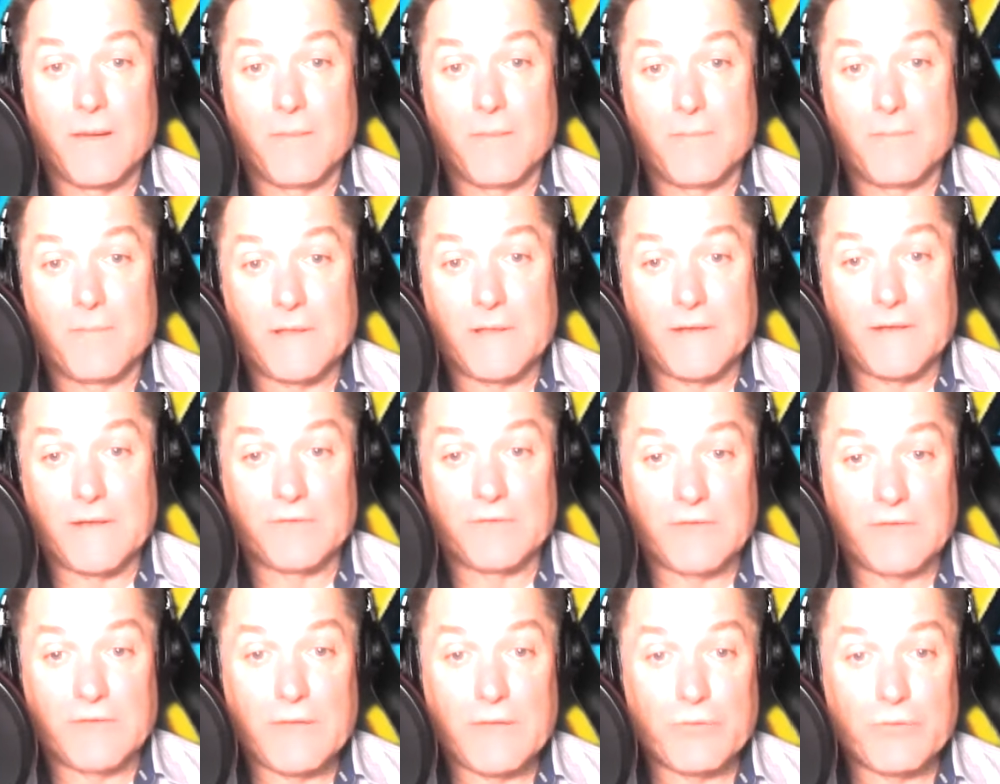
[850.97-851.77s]
because
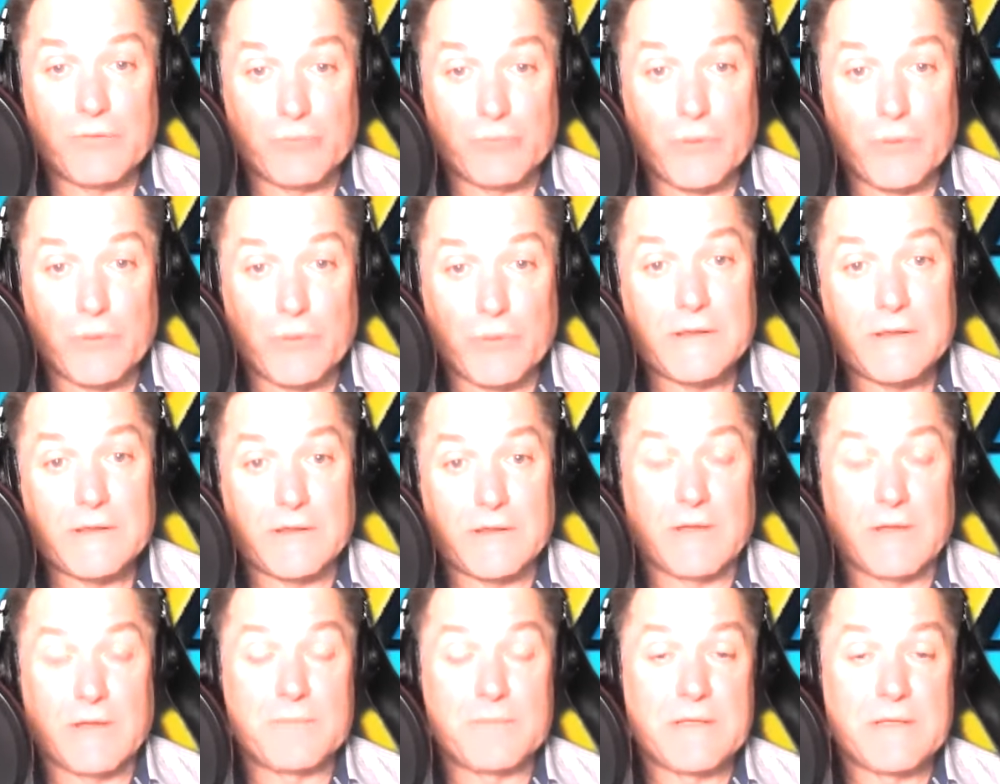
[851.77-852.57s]
he was willing to
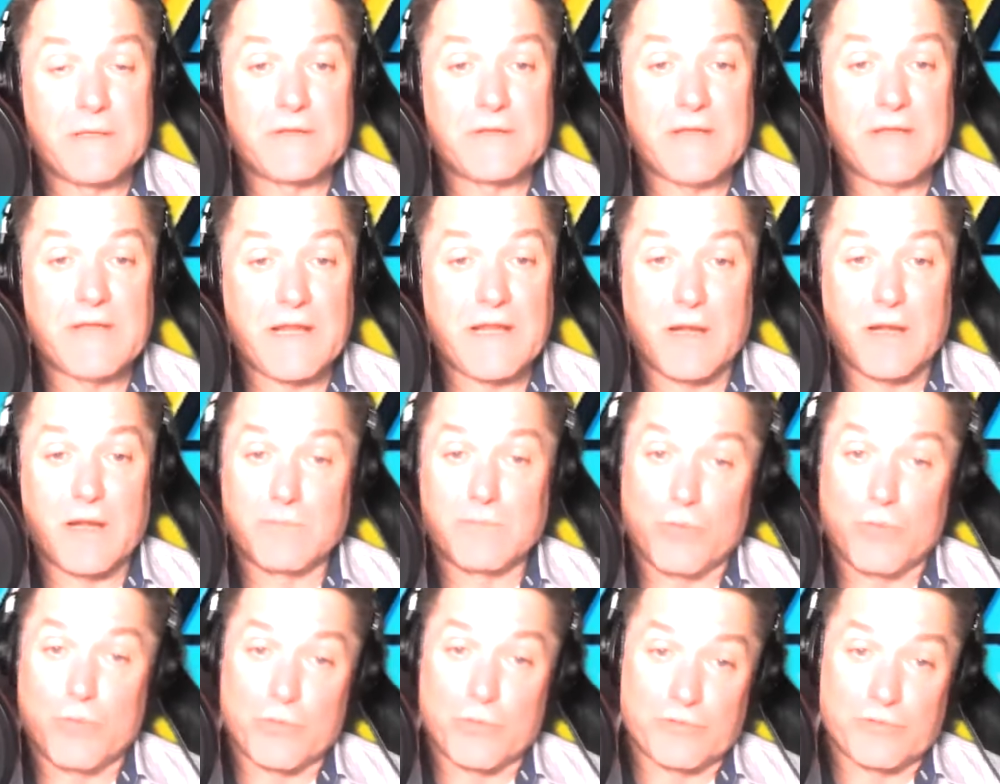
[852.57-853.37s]
come in and take on
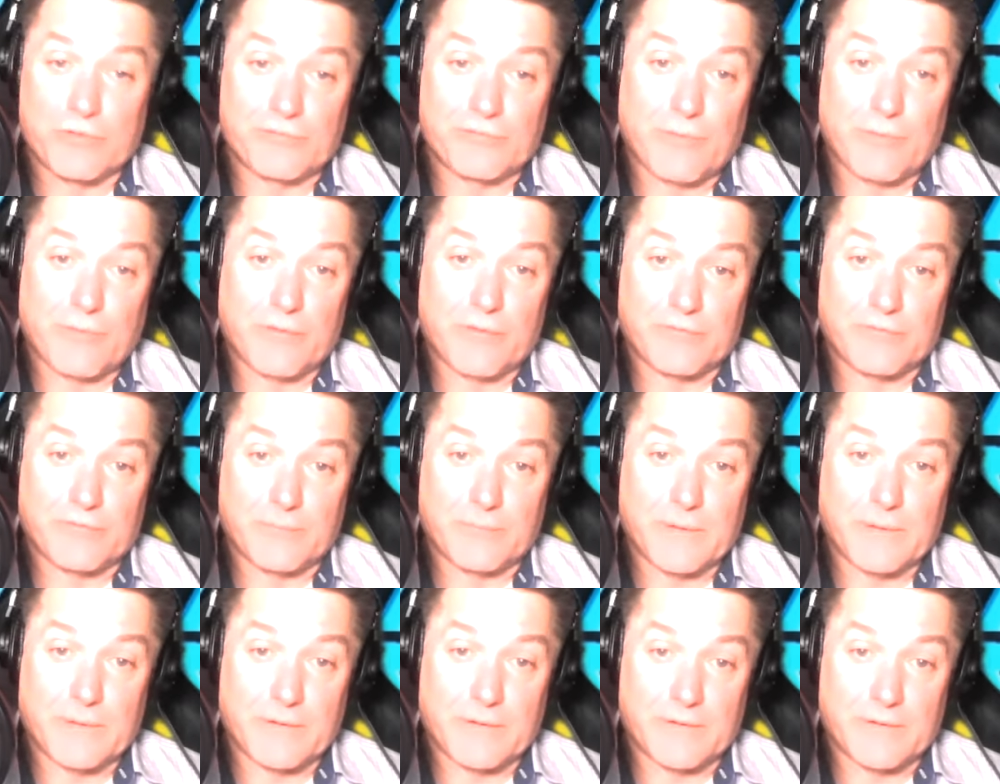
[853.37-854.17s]
more
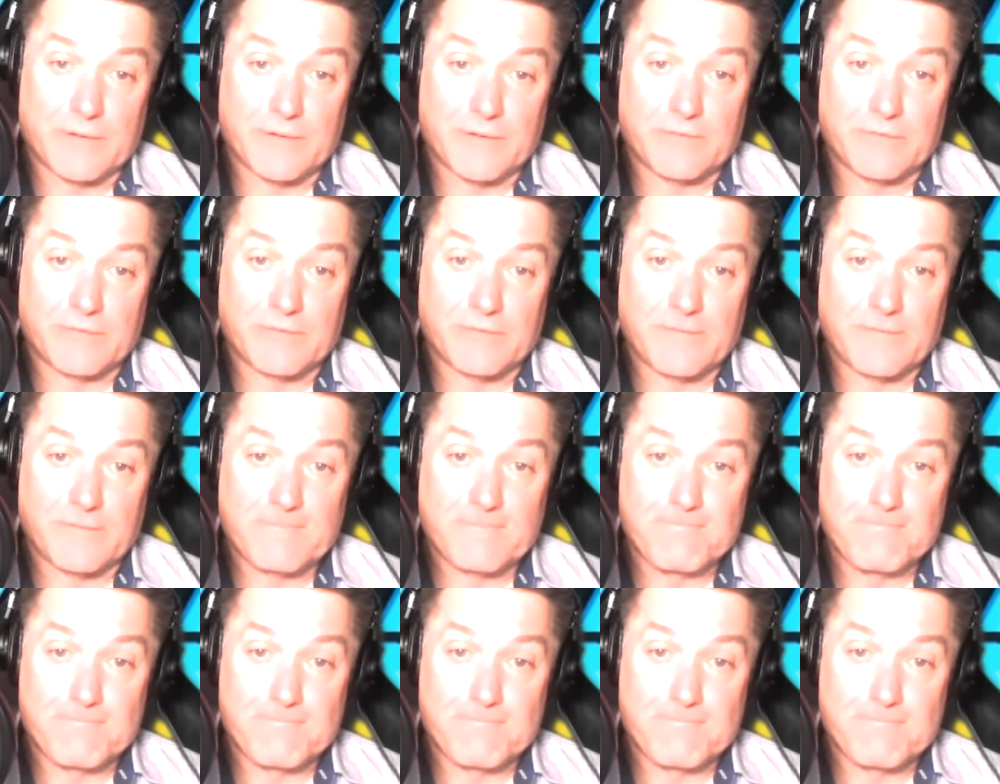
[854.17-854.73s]
responsibilities.